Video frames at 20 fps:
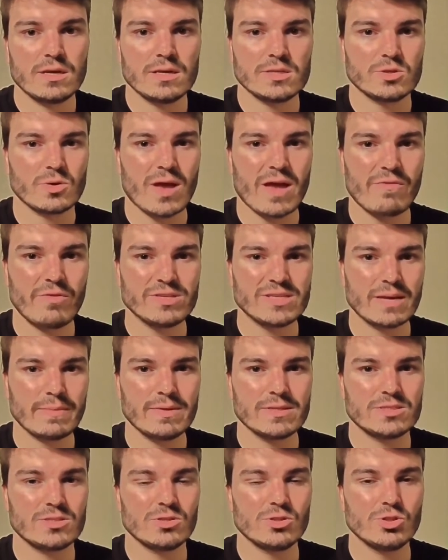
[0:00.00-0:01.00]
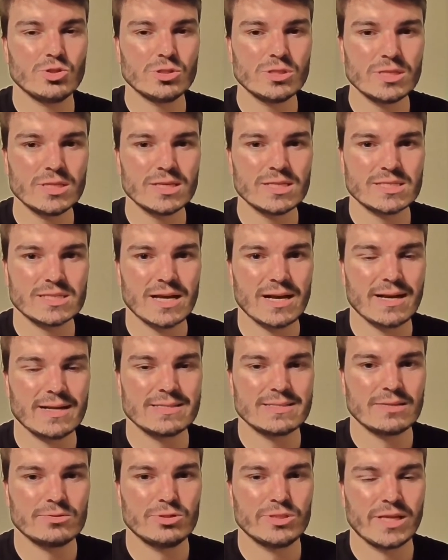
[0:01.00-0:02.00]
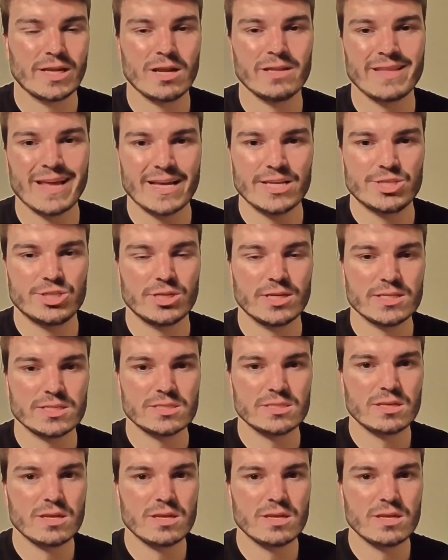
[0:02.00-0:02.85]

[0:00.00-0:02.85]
So every time it's a unique size that you cannot adjust,